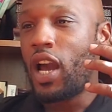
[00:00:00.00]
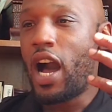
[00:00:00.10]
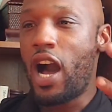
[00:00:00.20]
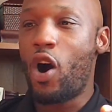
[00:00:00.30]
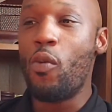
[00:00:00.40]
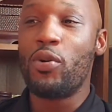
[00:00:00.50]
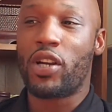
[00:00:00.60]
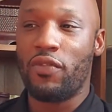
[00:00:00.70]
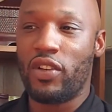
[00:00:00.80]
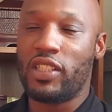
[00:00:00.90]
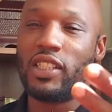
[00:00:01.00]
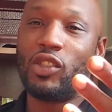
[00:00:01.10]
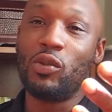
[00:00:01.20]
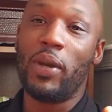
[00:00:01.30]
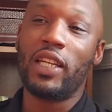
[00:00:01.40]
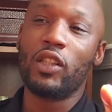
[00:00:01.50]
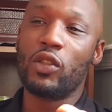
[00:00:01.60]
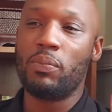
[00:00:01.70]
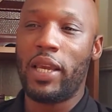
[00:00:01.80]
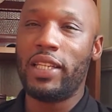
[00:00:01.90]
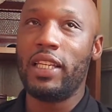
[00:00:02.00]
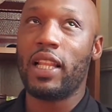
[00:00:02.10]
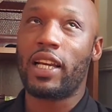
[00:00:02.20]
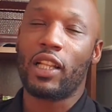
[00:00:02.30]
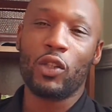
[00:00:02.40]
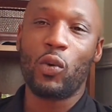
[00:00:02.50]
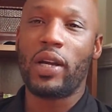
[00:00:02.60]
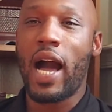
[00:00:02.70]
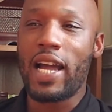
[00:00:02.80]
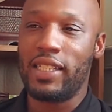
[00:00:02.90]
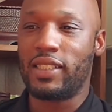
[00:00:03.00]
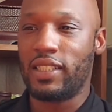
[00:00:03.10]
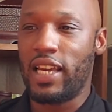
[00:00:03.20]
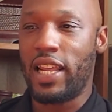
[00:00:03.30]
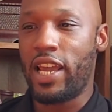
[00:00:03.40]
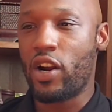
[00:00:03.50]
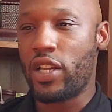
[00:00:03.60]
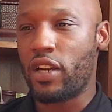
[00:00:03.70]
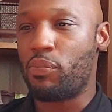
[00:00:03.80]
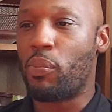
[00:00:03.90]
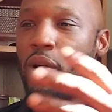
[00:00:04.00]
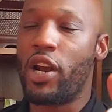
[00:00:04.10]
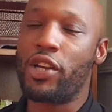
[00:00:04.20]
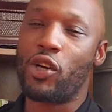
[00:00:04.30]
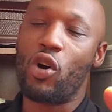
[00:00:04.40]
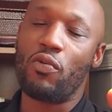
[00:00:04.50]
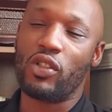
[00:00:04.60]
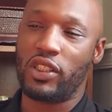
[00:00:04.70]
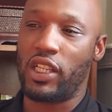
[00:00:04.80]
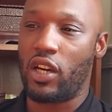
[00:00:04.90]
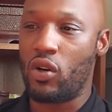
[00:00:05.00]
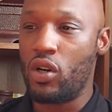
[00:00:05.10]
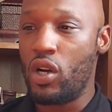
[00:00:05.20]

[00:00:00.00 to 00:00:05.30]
I hope you're convinced that you may need like a little guidance in that area of preparing your home for sale.